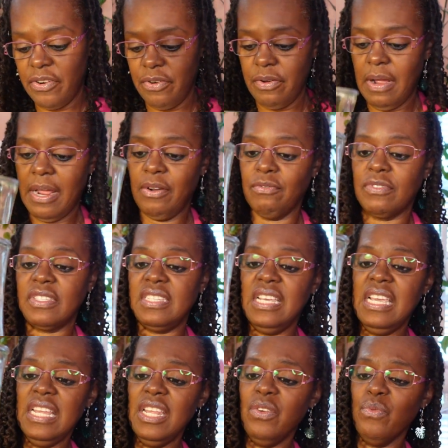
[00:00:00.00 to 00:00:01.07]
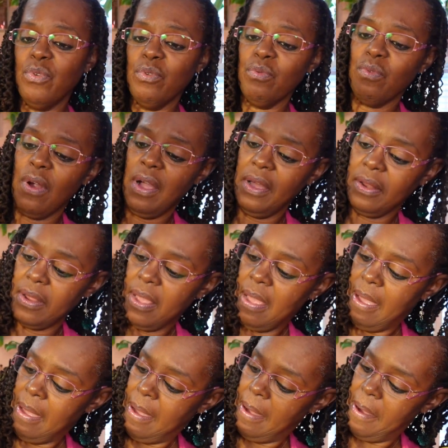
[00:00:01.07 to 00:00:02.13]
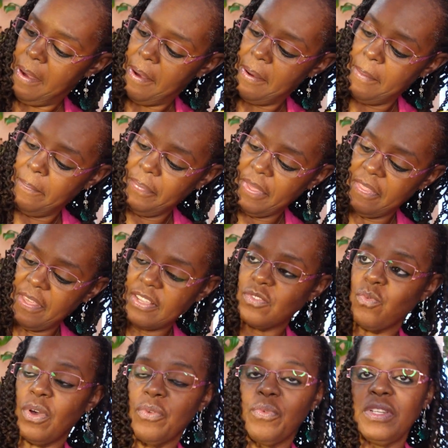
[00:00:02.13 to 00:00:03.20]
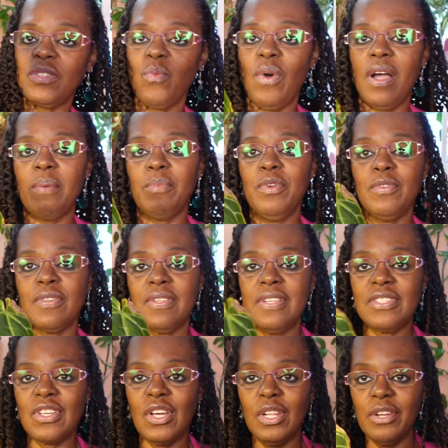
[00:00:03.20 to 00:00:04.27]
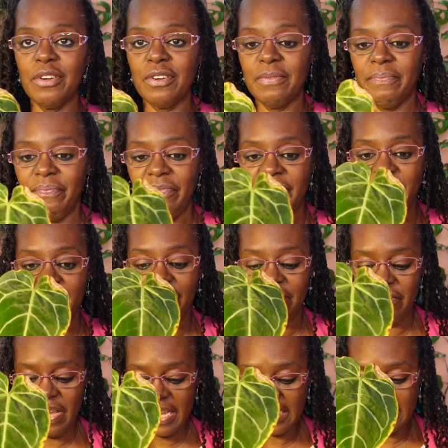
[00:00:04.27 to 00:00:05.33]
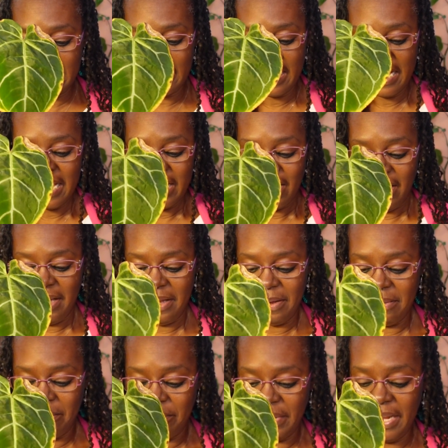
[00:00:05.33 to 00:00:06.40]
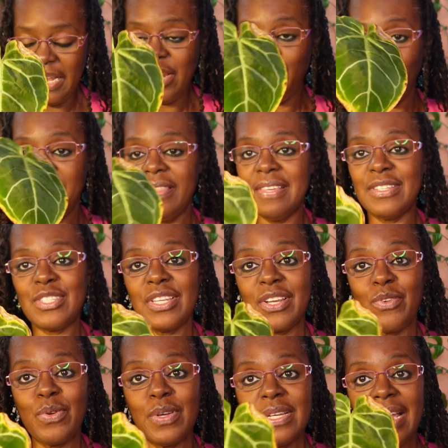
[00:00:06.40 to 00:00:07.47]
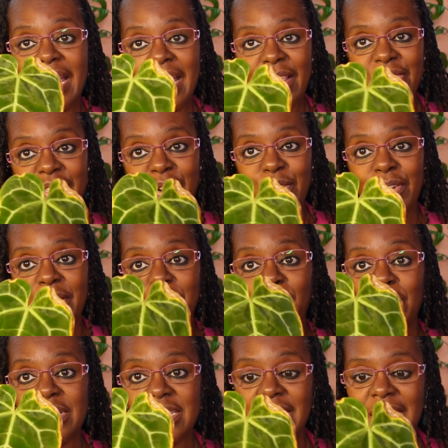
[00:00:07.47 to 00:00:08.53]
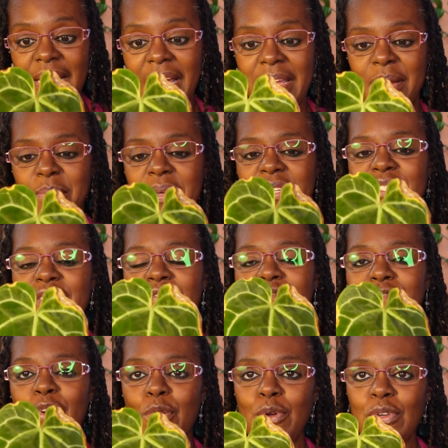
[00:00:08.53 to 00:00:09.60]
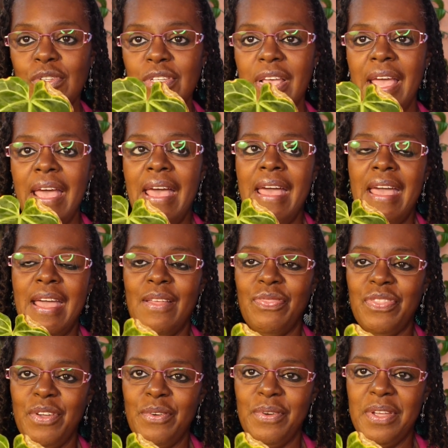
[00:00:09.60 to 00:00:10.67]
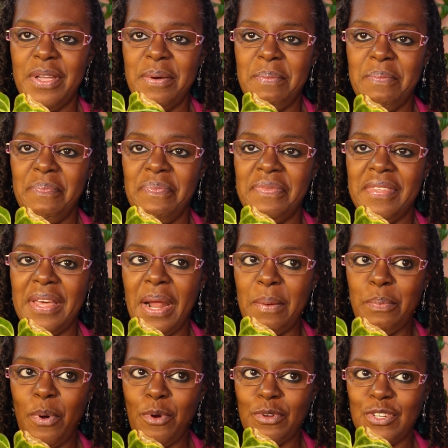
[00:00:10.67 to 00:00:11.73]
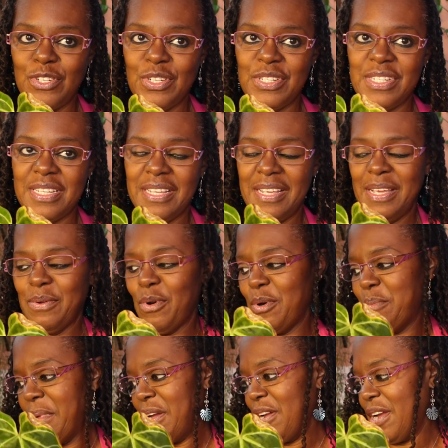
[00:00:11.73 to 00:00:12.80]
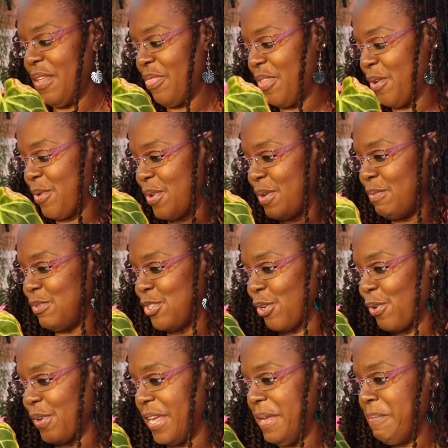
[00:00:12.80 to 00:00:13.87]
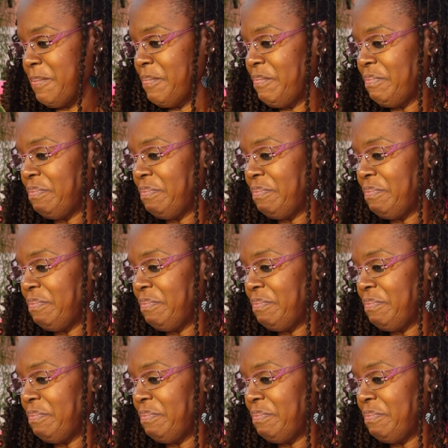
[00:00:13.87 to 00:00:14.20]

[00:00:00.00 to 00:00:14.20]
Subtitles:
her. I don't see any root rot, and that's one reason why I'm using this clear vase. But anyway, this Anthurium Crystallinum is the first Anthurium that I purchased on my Anthurium journey,